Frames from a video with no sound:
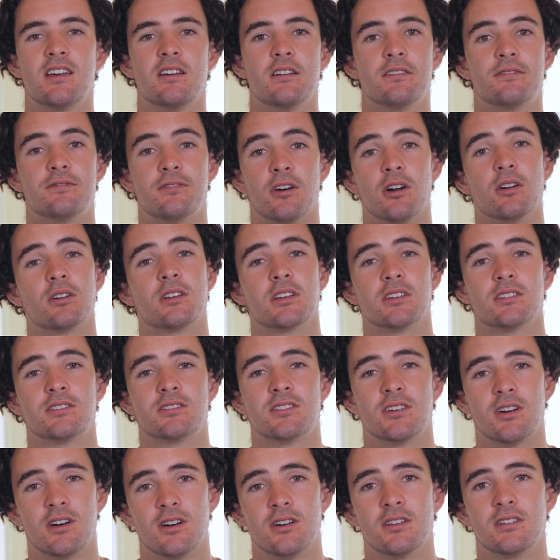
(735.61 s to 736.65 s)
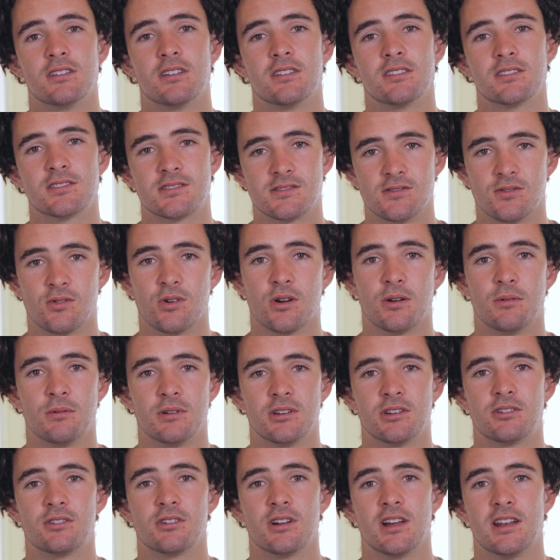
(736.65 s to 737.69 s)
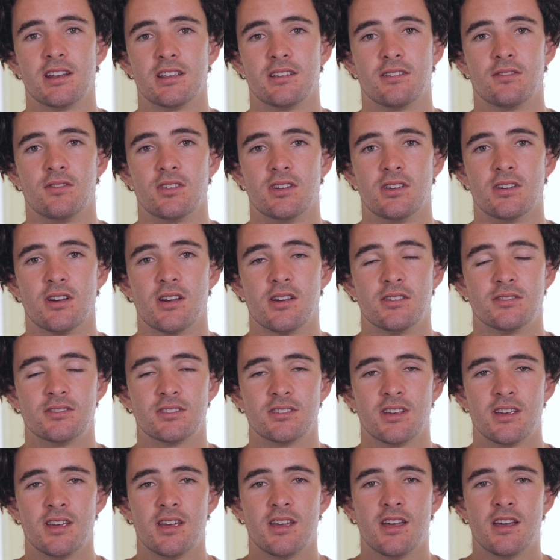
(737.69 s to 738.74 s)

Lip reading: focus on story when you're creating your videos.